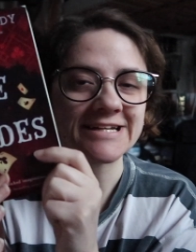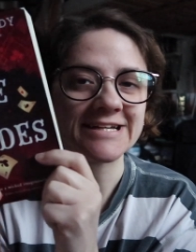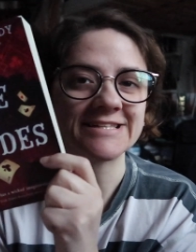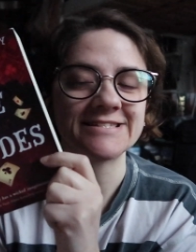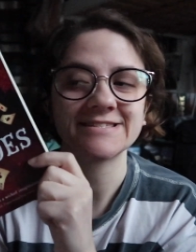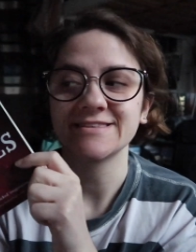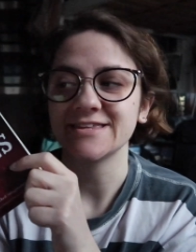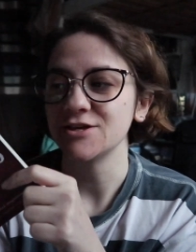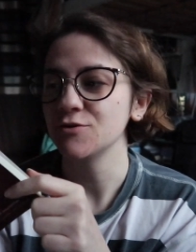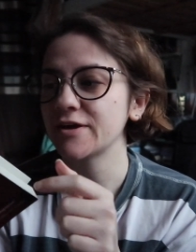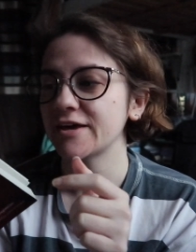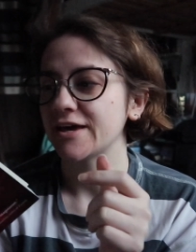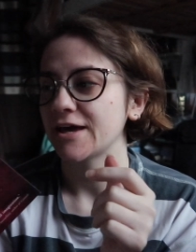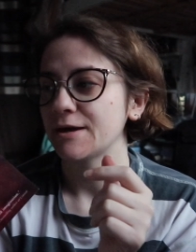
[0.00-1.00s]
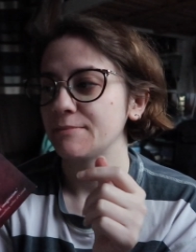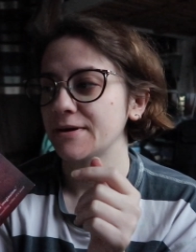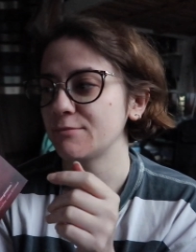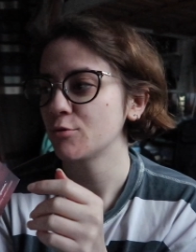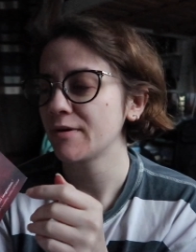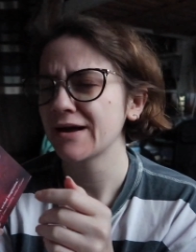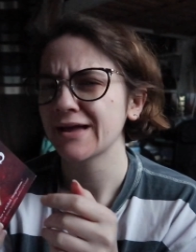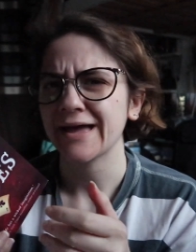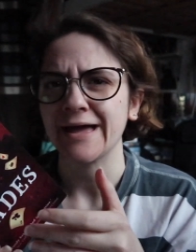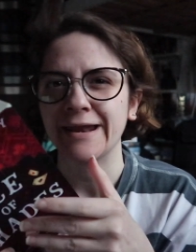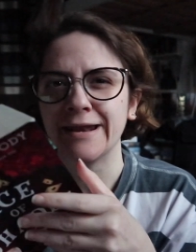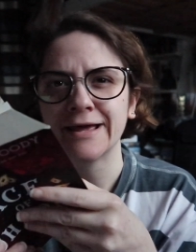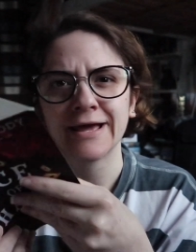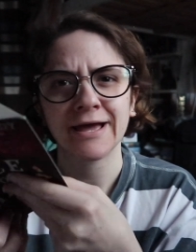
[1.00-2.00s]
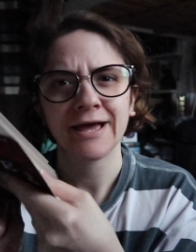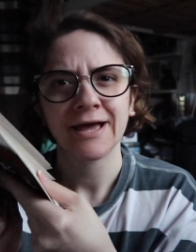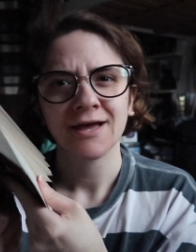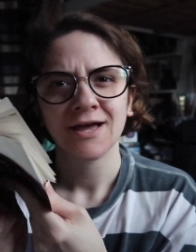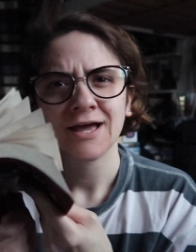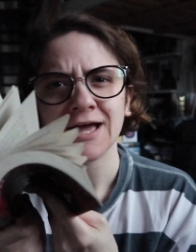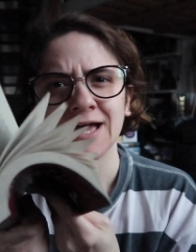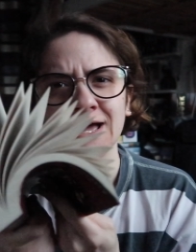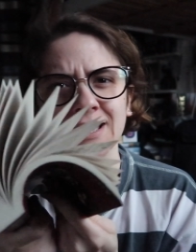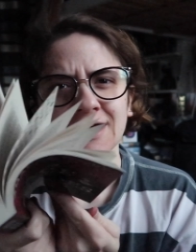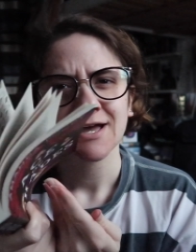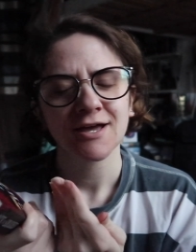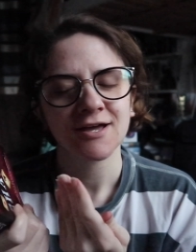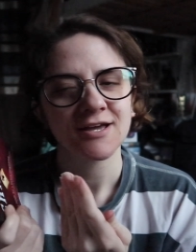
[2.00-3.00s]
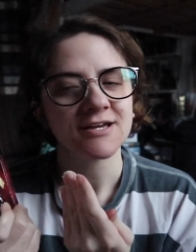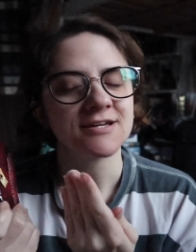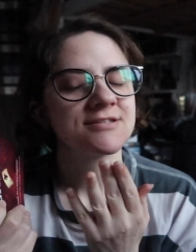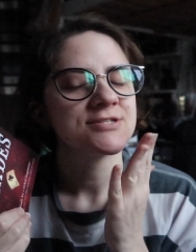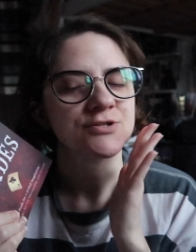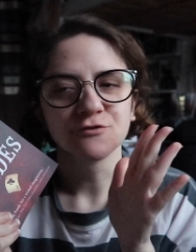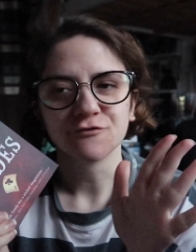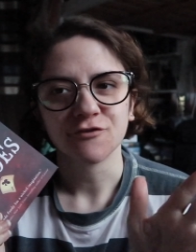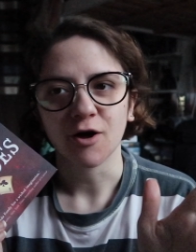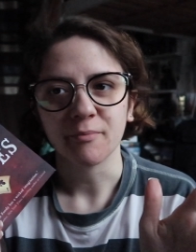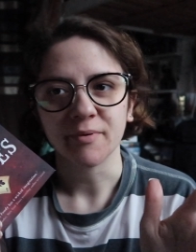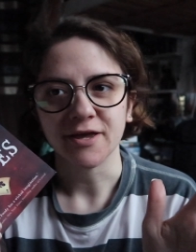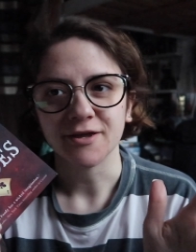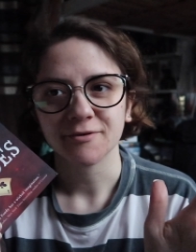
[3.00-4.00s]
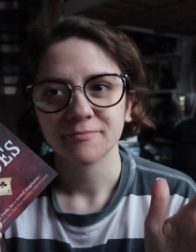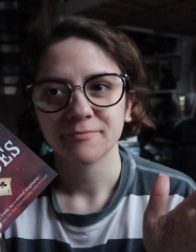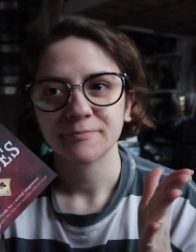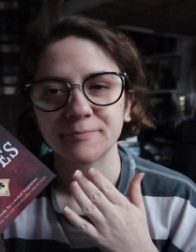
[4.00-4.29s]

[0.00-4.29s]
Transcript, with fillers: it's the UK paperback and it's so floppy